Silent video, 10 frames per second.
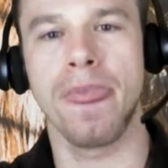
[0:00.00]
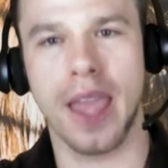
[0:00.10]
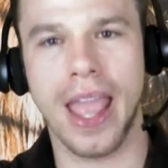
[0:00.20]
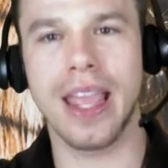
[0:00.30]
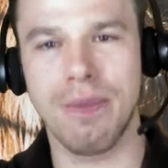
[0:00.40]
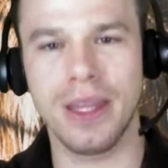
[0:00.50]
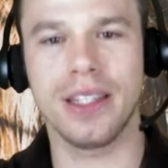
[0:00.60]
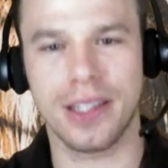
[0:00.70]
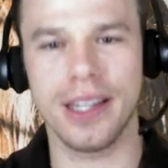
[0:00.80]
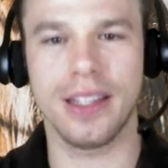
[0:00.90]
A, B,
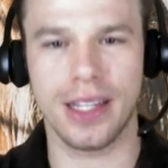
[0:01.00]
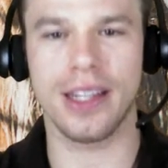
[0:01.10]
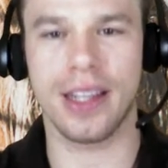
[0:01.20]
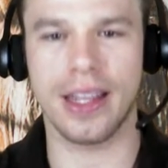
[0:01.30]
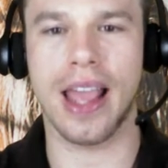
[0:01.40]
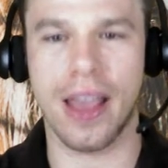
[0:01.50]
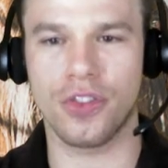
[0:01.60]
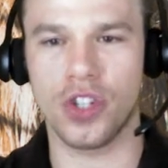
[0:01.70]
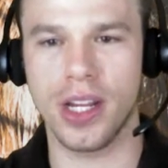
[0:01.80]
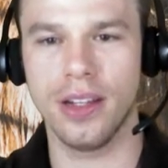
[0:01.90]
C, D, E, F,
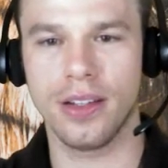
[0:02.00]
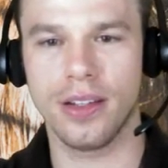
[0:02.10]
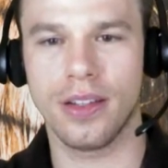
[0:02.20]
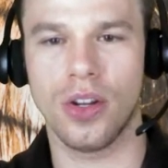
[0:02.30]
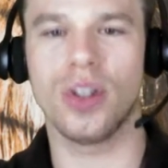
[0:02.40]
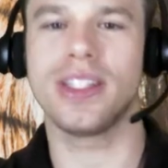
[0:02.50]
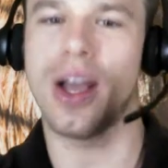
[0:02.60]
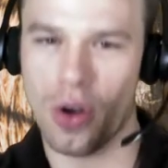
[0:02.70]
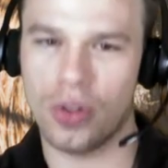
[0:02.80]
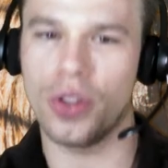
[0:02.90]
G. Notice how
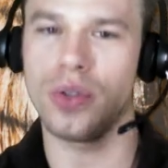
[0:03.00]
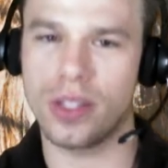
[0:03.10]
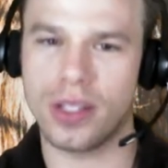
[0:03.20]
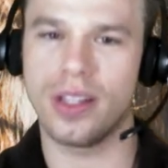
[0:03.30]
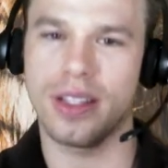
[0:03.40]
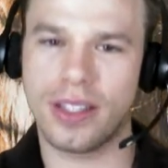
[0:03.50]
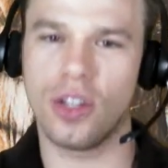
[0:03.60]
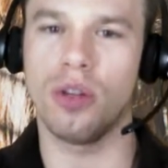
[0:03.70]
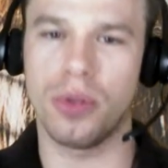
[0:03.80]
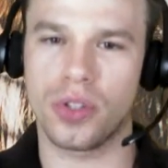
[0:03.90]
all those
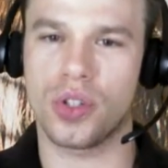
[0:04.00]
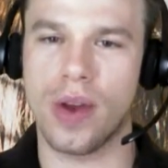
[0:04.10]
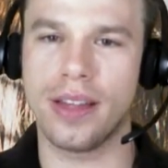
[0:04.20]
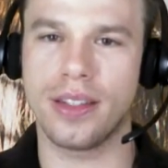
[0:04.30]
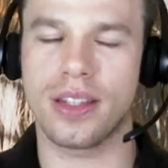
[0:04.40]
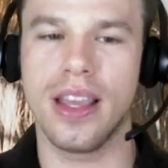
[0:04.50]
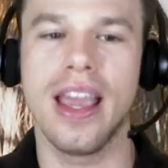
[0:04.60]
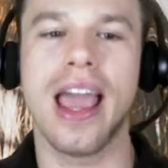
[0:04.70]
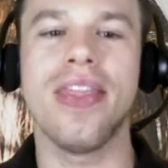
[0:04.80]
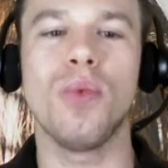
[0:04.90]
syllables are stressed.
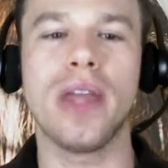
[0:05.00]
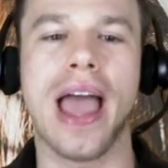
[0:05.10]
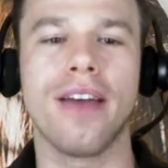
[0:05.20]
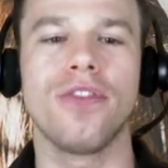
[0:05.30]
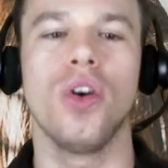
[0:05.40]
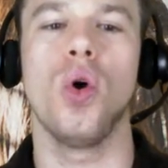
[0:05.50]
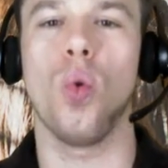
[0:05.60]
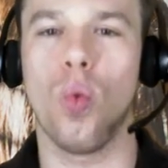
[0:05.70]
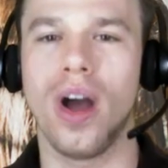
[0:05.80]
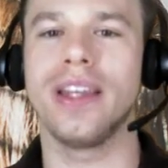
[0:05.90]
And then we have
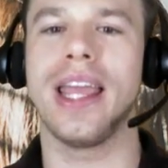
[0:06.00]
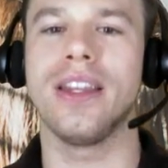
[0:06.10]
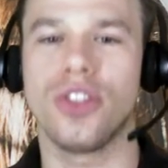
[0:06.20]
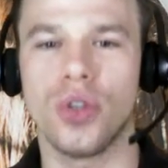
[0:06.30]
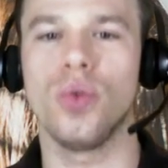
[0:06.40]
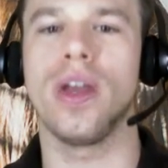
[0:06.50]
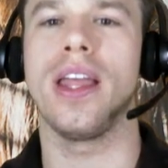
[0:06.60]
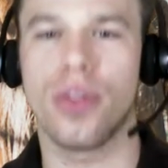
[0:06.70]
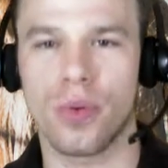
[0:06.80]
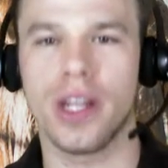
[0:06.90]
1 and 2
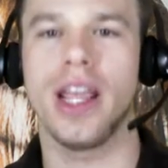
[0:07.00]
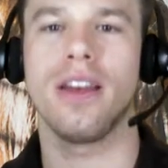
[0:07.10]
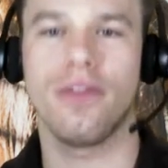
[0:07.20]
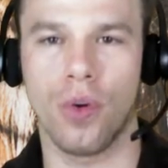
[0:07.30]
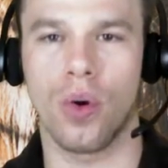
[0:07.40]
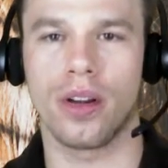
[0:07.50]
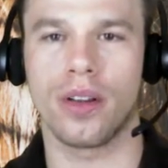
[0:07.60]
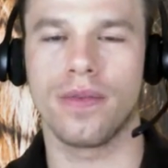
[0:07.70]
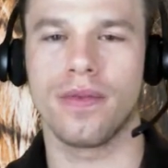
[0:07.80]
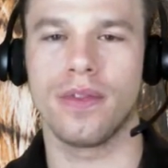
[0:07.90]
and 3 and 4.
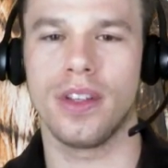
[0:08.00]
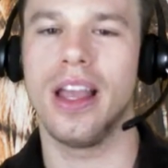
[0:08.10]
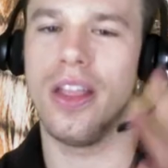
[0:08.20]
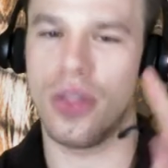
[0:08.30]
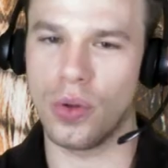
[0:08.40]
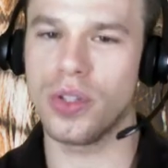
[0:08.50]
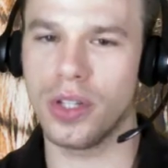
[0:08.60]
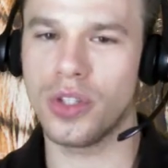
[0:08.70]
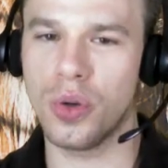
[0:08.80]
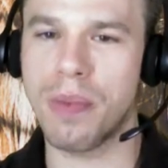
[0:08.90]
Those are the
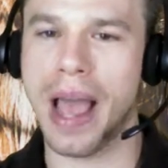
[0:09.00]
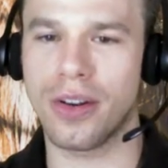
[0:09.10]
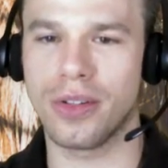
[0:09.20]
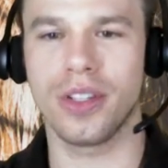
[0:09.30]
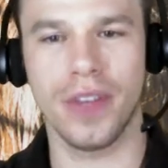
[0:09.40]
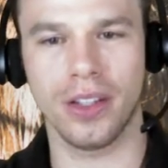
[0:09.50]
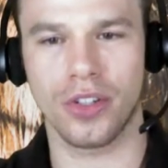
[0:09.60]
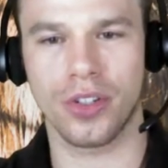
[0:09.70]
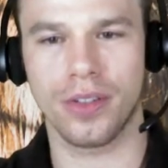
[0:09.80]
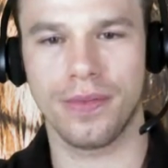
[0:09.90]
2 patterns of
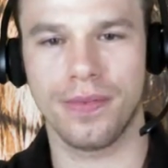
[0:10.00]
English.